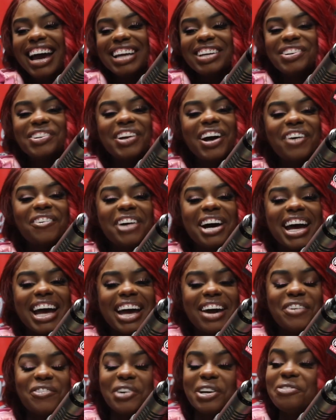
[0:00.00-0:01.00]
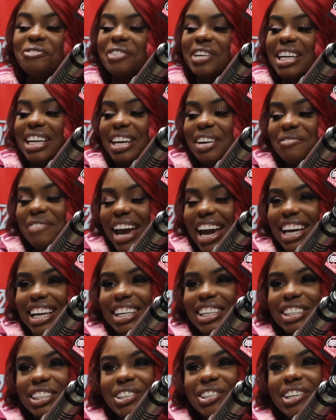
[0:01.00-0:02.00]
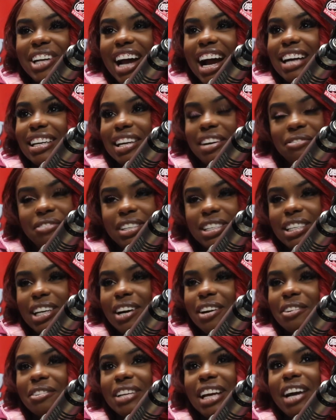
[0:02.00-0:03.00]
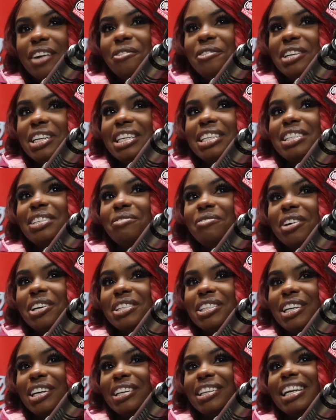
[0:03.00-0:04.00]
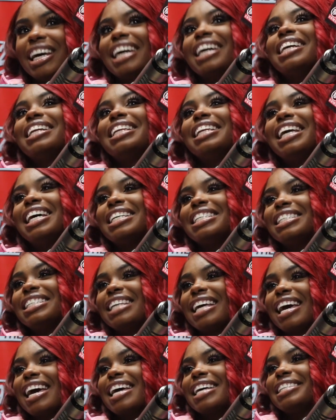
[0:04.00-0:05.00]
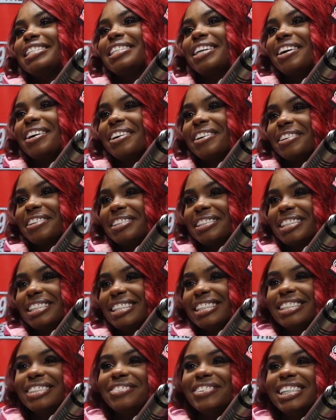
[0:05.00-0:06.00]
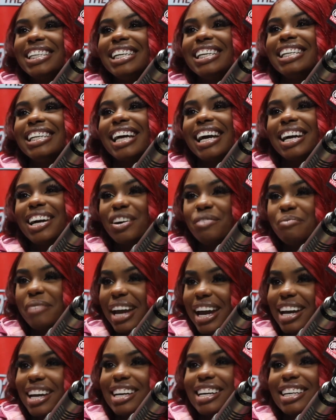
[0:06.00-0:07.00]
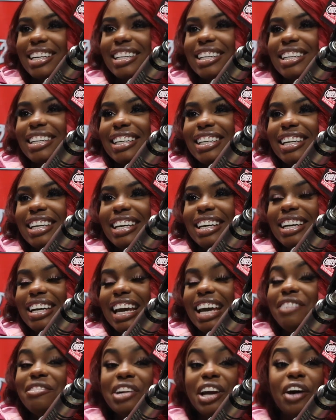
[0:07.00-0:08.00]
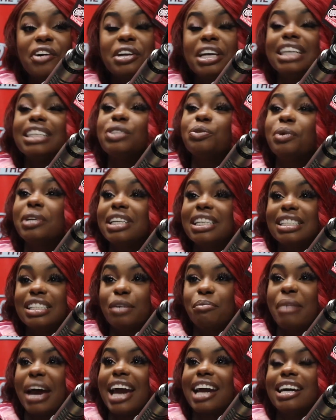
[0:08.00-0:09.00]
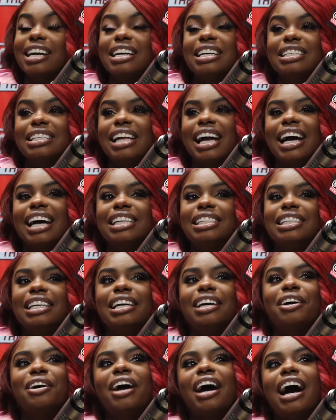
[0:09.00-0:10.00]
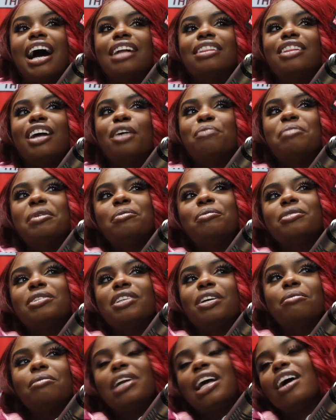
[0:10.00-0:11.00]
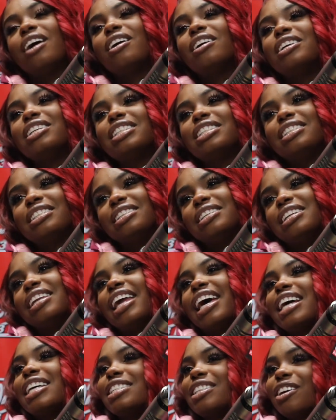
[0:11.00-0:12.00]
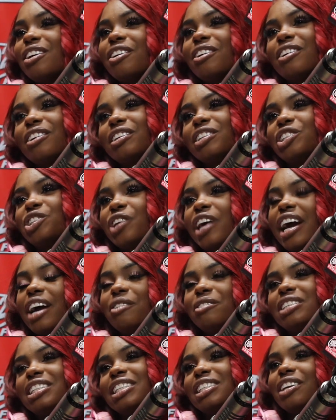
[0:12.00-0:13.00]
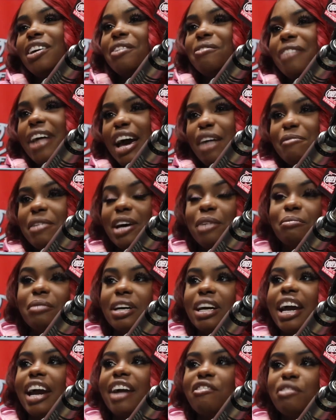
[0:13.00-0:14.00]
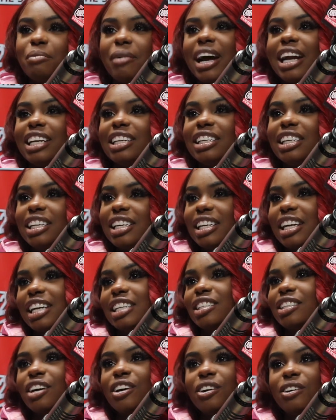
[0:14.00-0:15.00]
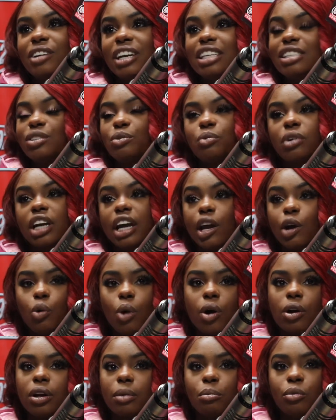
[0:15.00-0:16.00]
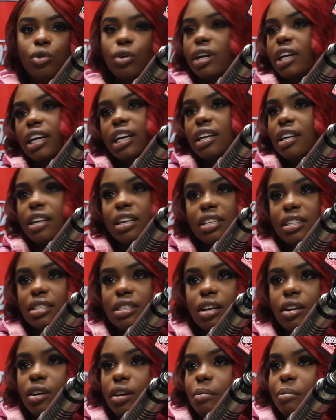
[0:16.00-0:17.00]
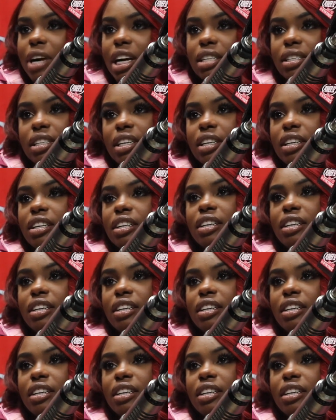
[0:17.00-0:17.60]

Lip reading: You know what? We finna get back in the studio. I definitely told him, like, we need some more songs, like less sad songs. We need like a banger. Even though this one is a banger, because like I said, I thought people was gonna be like, oh, this is the last song on the track. We just gonna vibe out. But everybody loved that song. That's the one they quoted more than any other song on the project.